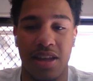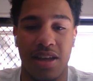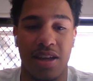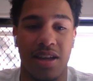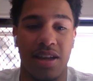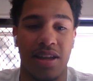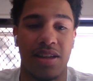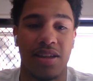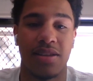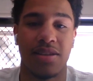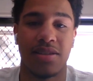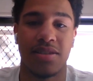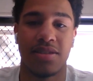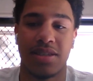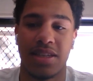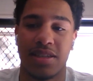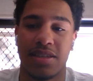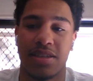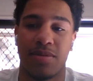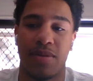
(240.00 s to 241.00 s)
the
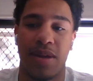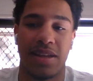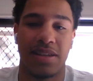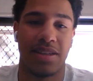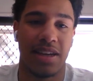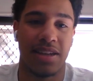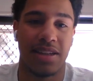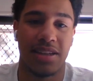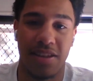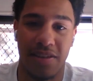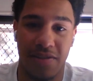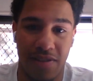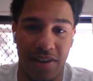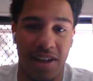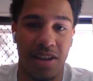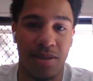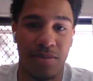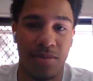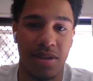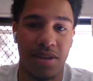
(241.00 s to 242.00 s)
system has
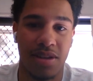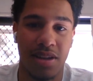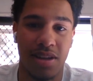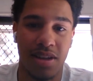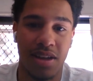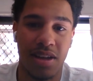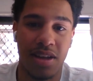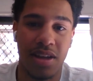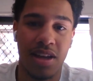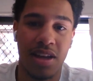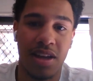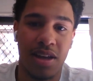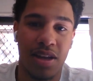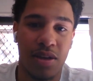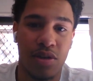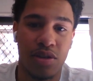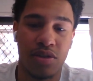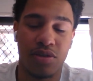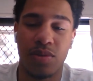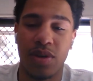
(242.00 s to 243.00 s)
developed
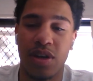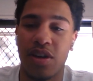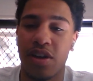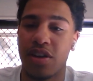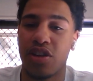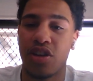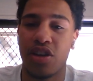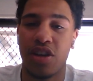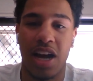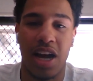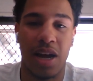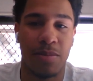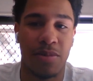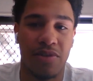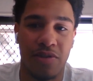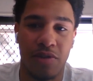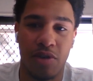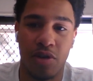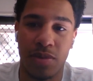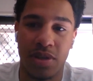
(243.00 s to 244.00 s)
because we've got a new high
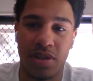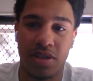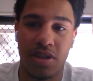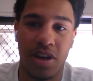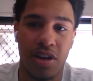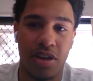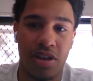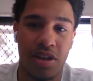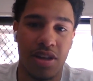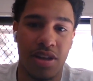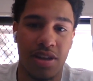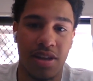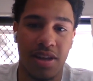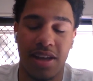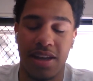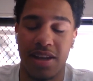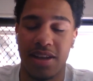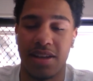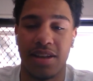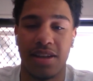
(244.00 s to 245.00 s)
performance coach
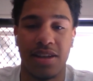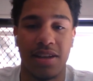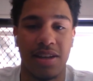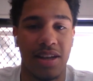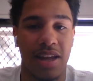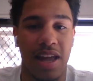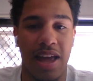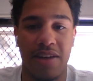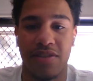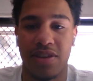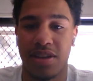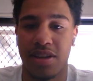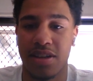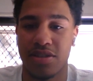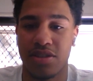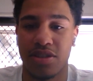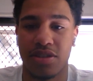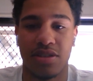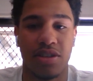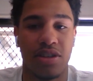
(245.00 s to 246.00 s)
and
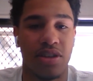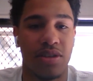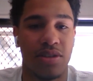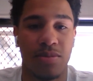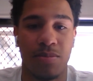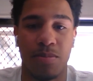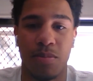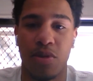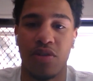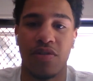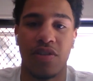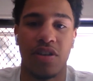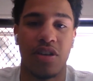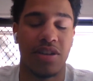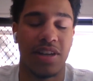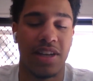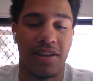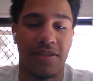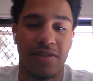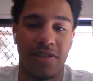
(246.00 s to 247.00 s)
everything's just moving
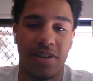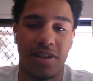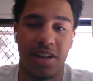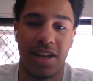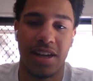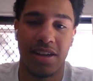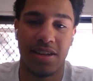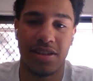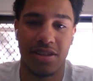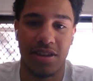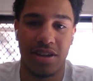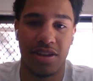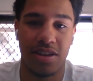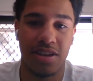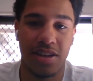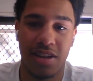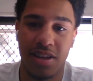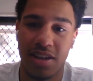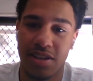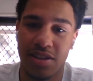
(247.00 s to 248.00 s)
on different now. So
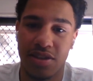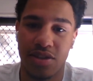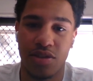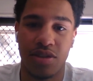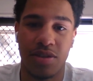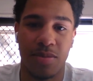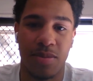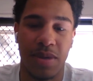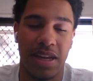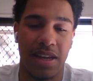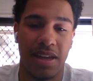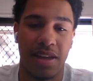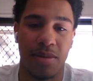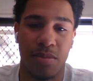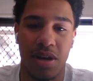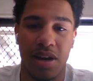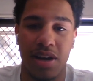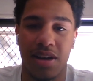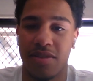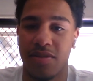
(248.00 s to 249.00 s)
it's good to be
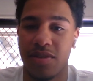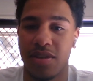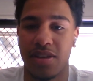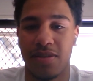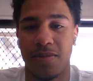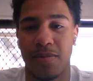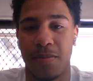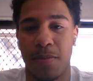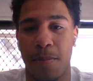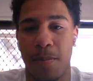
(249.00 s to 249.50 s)
a part of it.